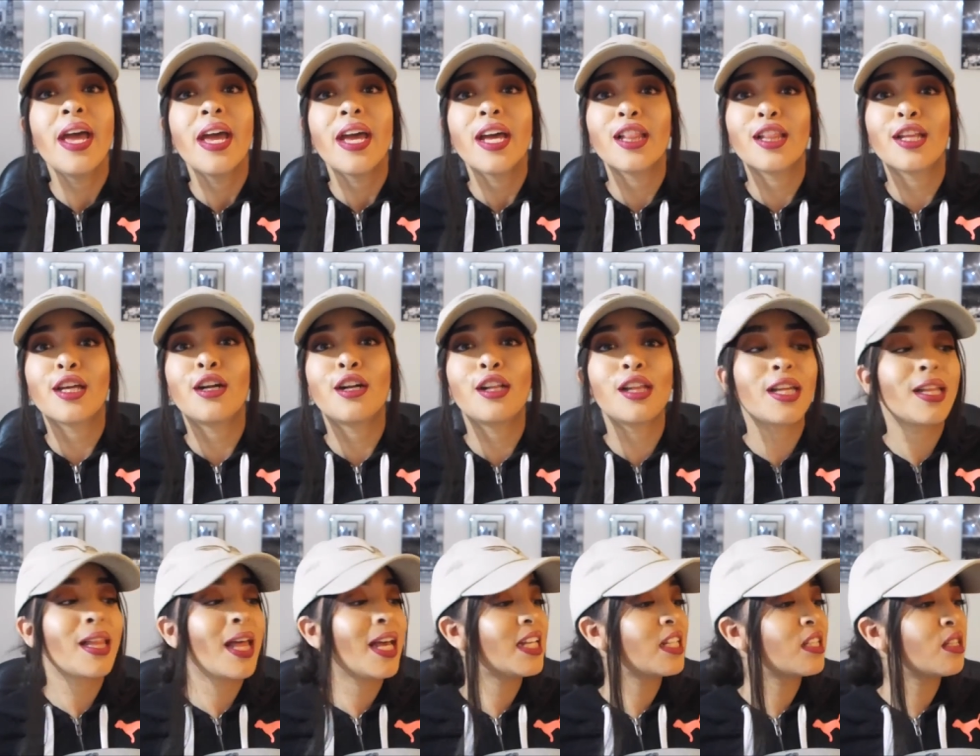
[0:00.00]
It literally
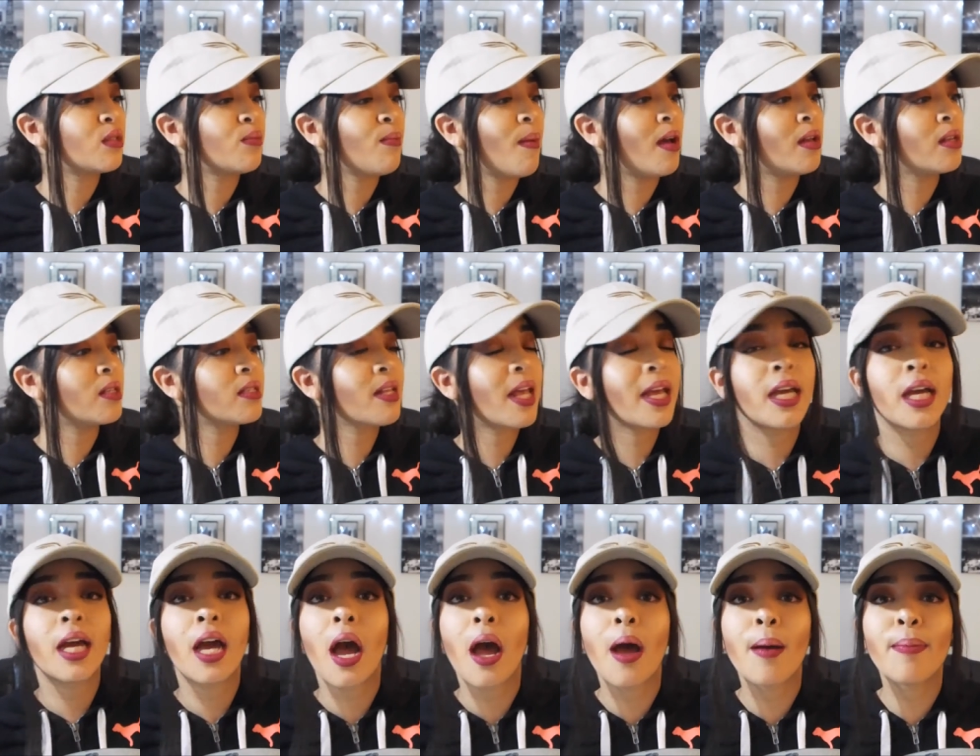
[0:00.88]
like smells
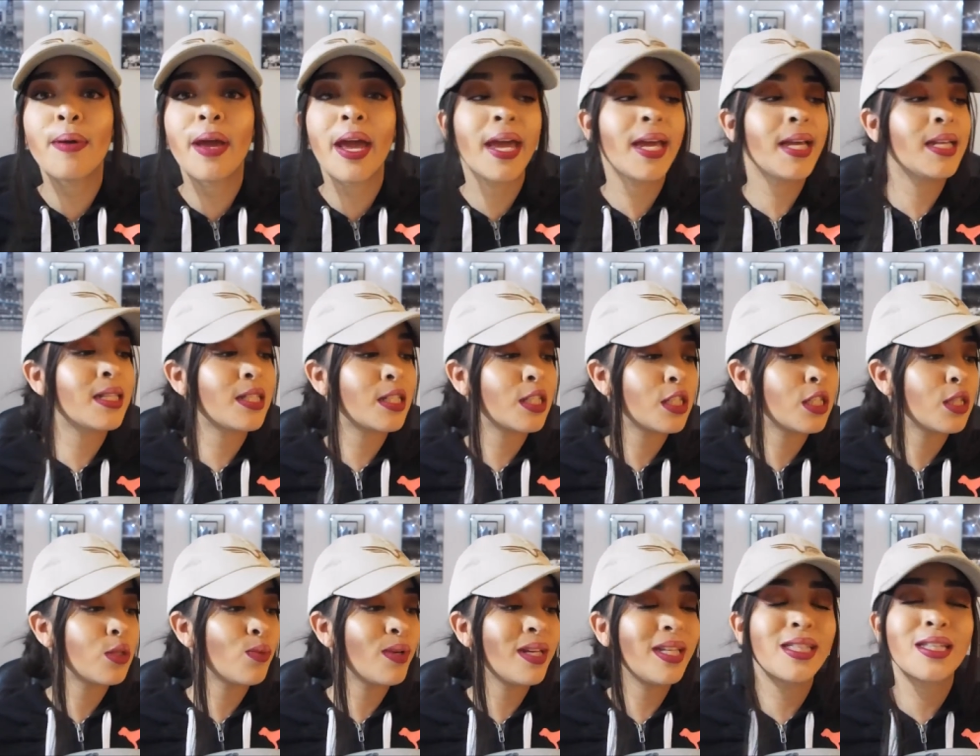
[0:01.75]
like cupcakes and
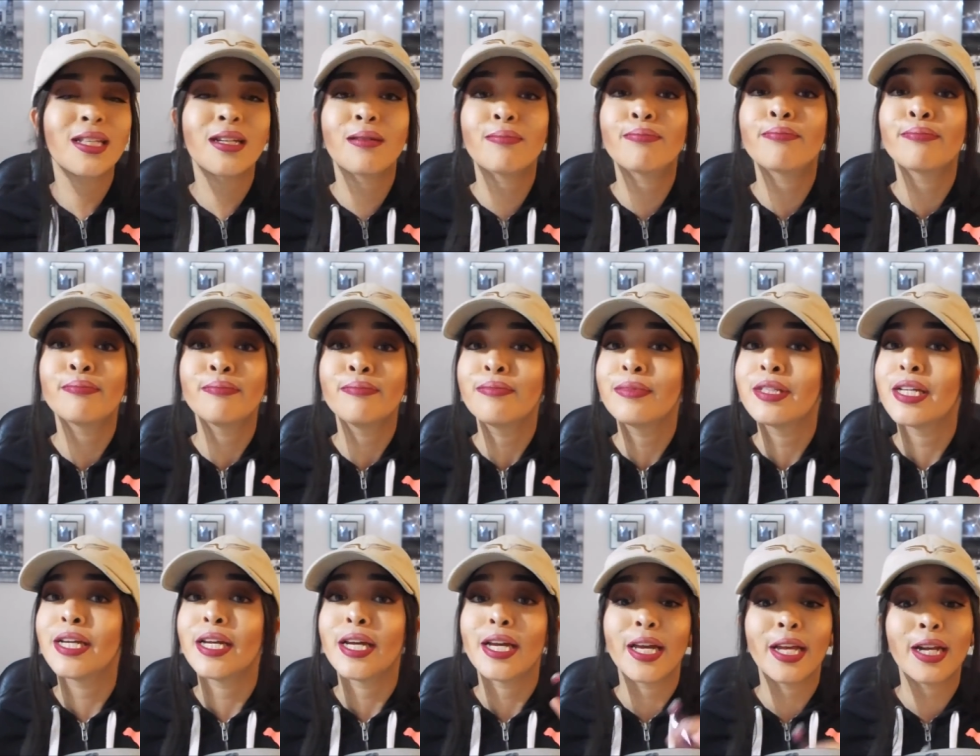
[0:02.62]
sweets,
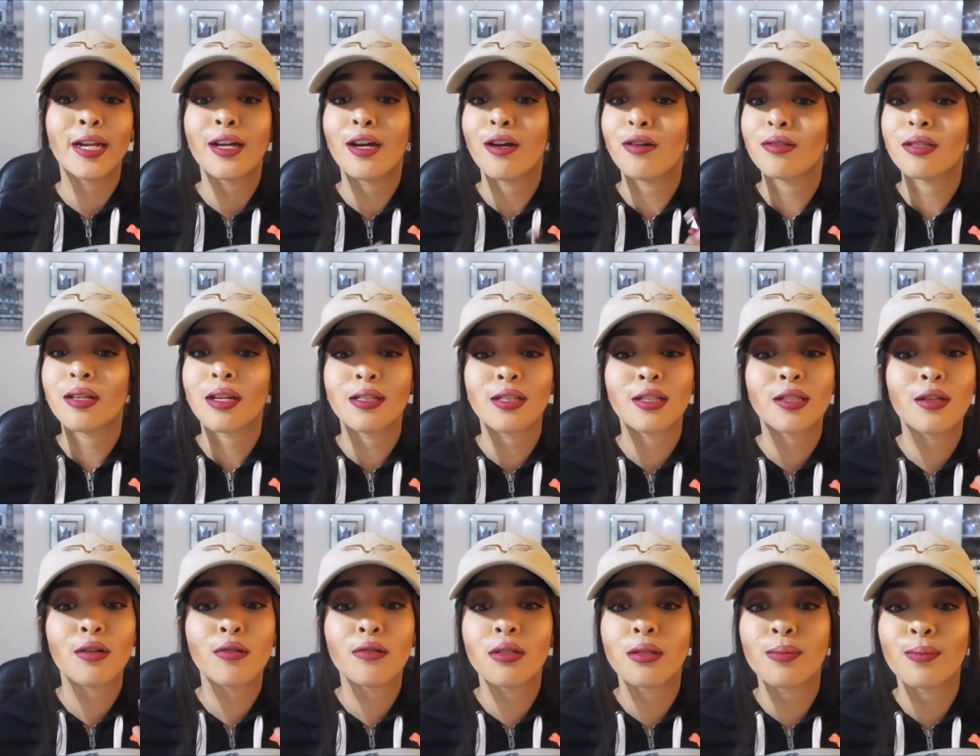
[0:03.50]
and it goes on
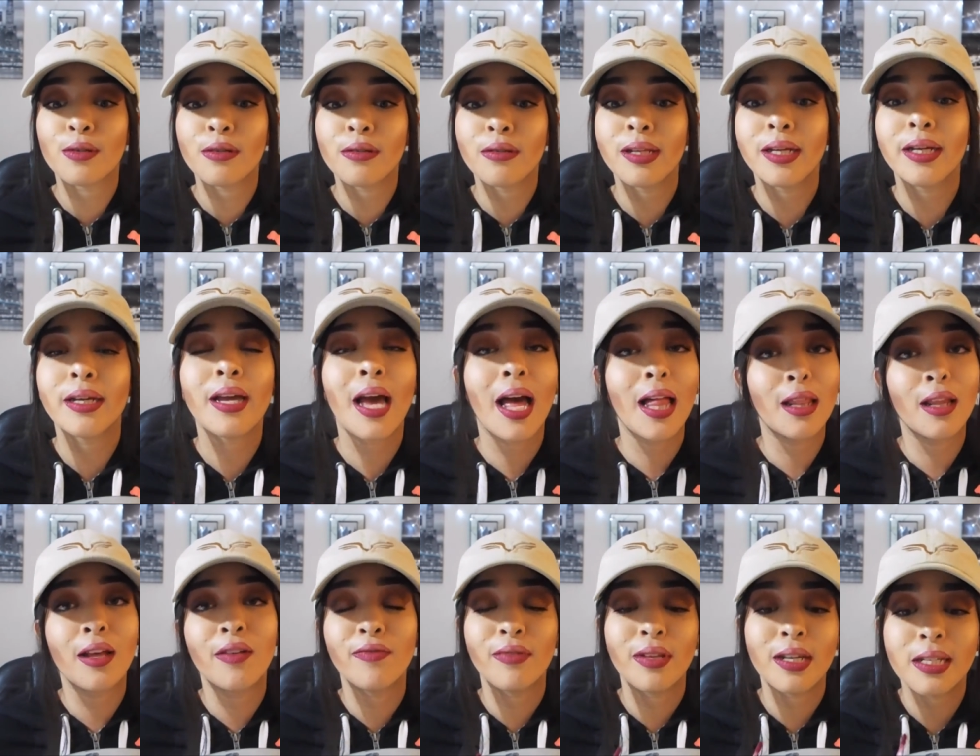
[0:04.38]
so smoothly. I
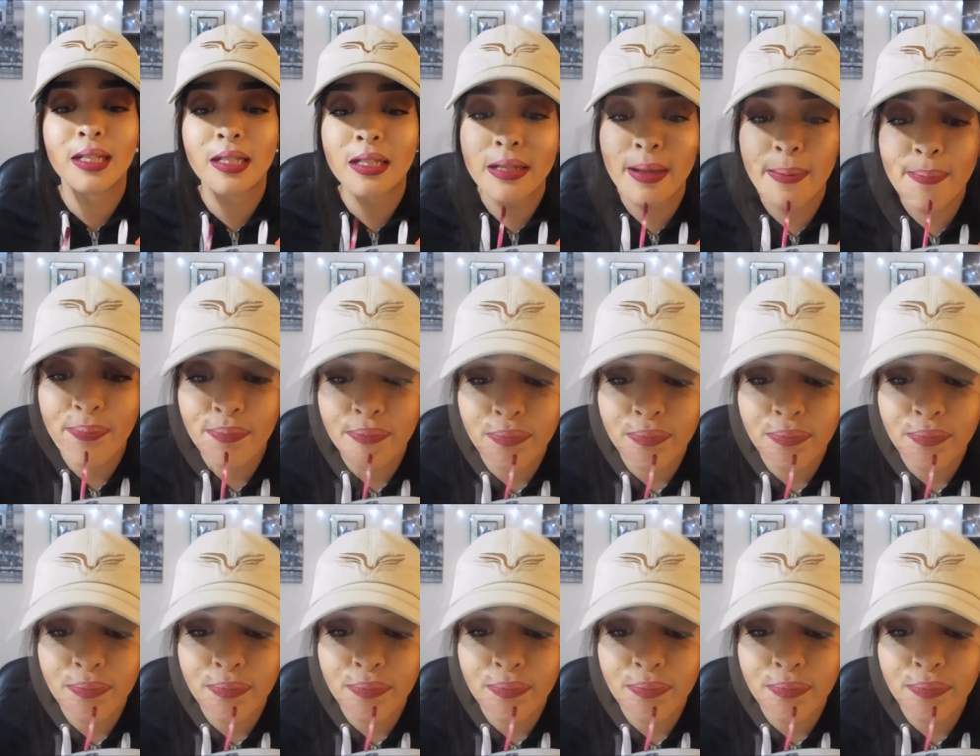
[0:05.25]
love this.